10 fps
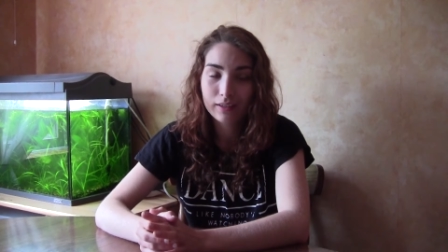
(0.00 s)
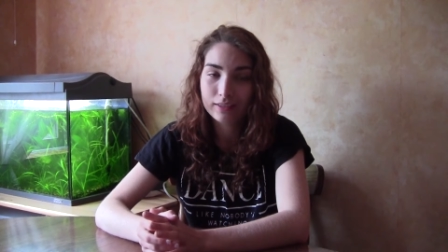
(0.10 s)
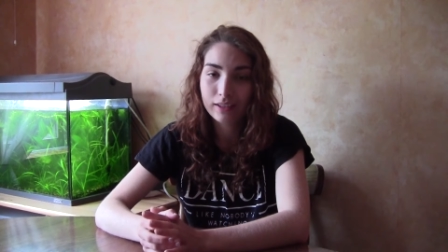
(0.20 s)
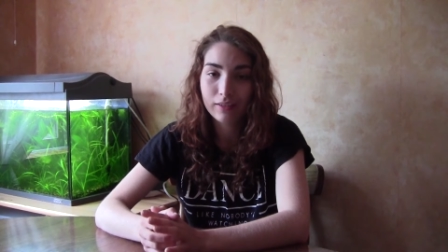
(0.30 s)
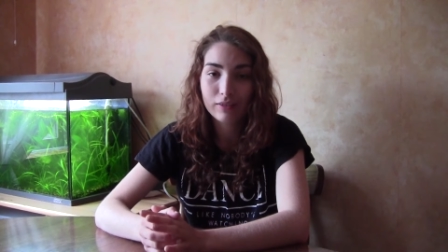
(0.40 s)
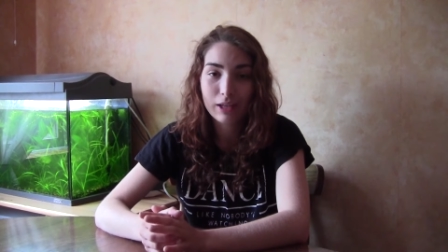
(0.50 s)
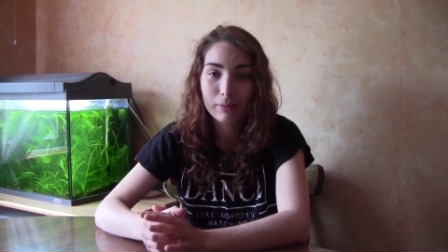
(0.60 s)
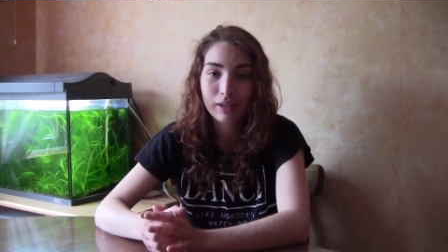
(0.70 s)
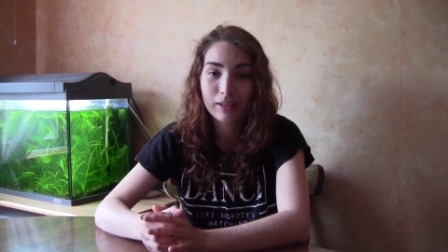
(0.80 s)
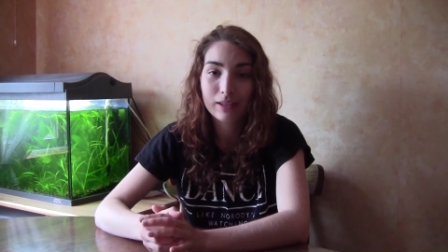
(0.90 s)
City of
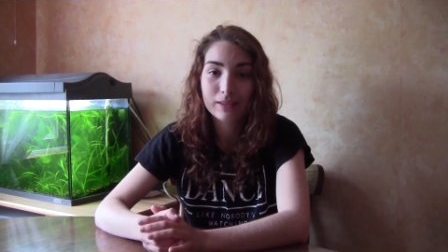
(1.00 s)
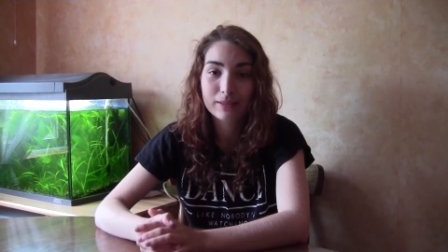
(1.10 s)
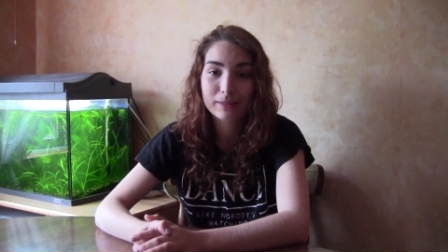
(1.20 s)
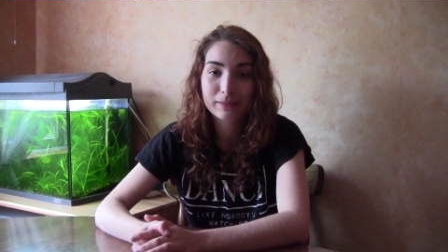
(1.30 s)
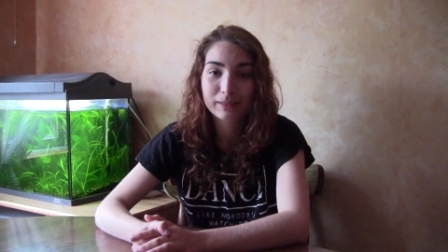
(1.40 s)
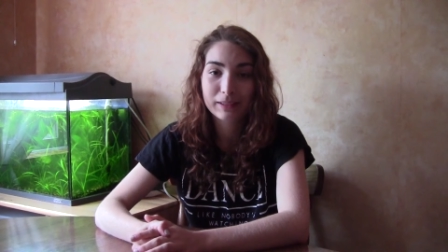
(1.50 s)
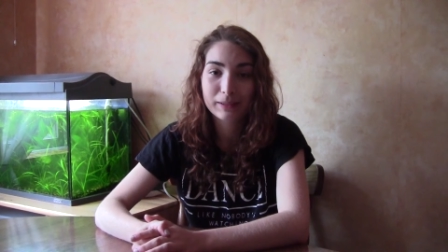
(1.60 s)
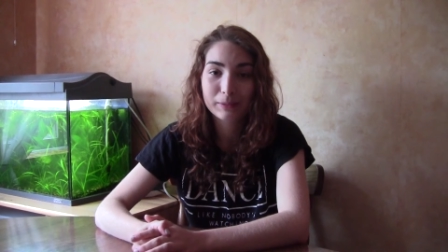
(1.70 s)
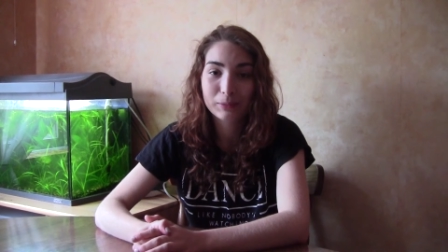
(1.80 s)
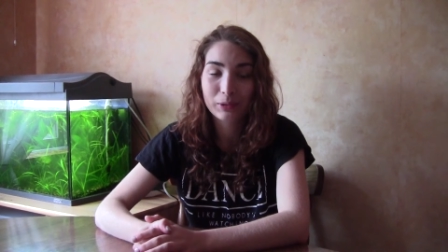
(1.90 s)
Nijmegen is
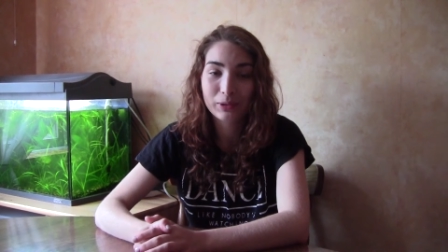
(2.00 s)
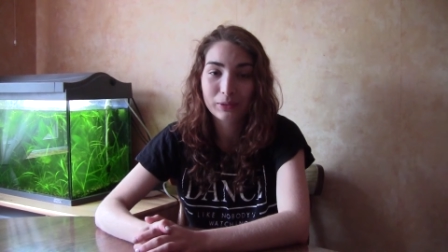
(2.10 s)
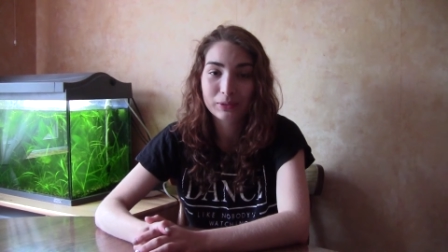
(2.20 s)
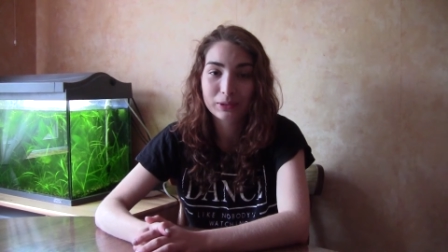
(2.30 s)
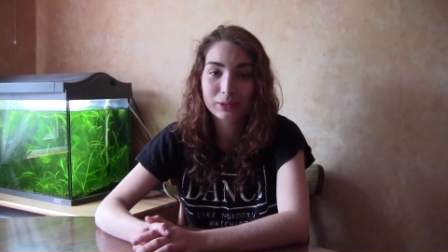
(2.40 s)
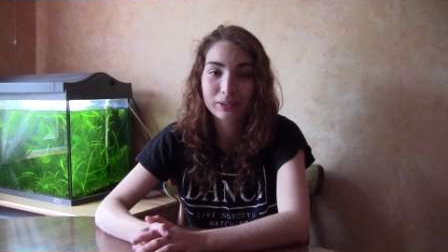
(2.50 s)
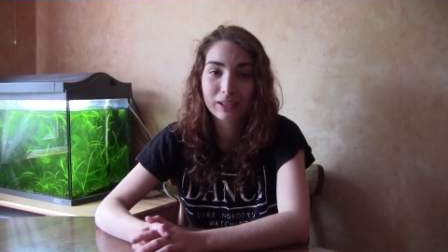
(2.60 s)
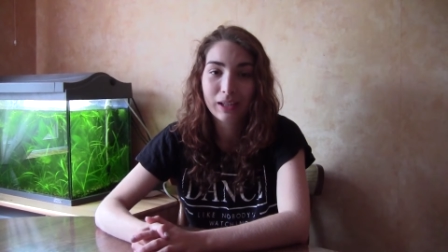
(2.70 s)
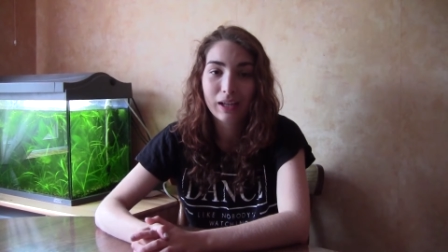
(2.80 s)
like wonderful.